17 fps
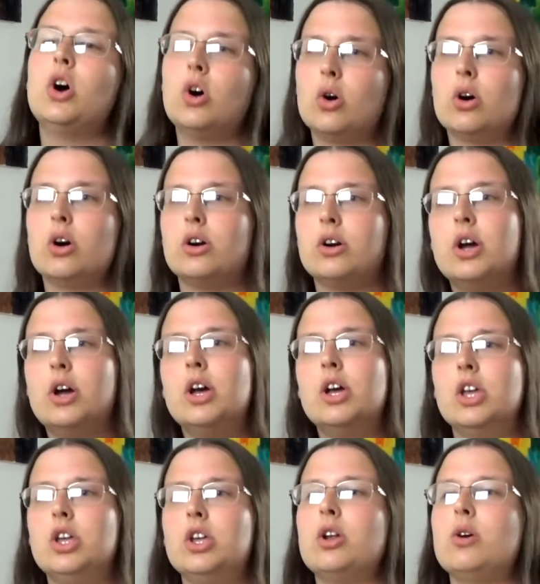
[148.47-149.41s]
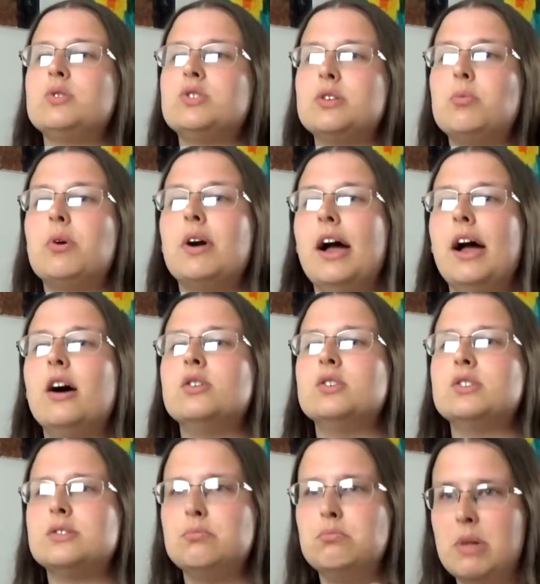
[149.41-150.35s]
or you know somewhere
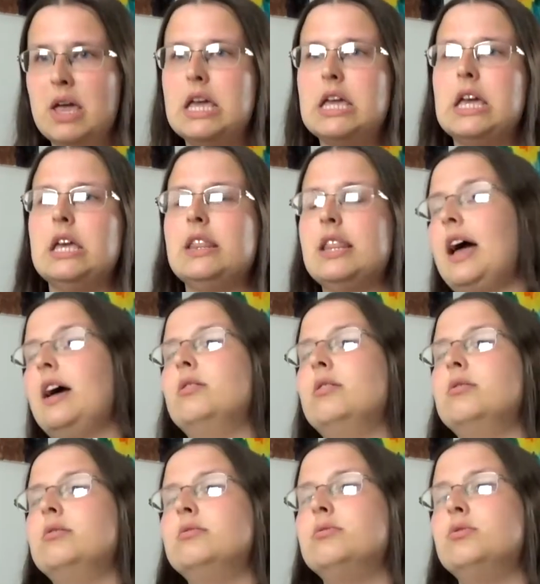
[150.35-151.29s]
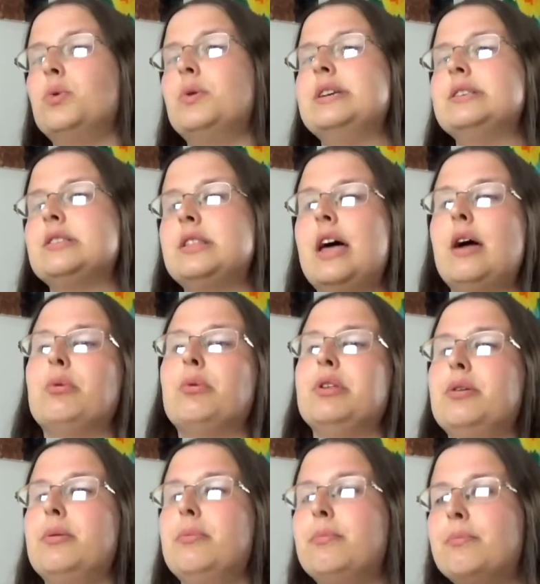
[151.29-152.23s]
else making that noise and that
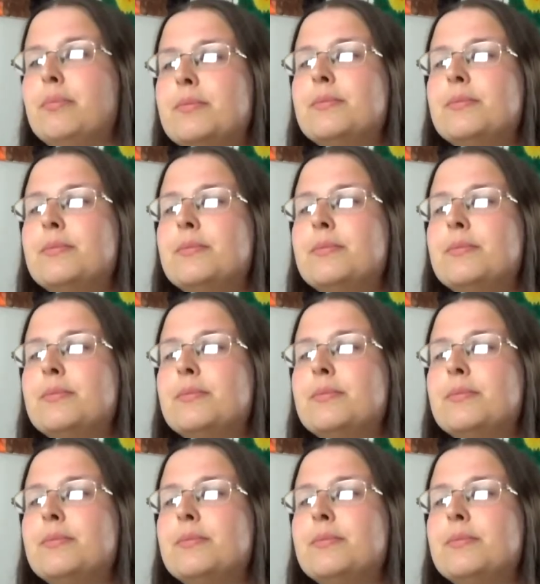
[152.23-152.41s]
rhythm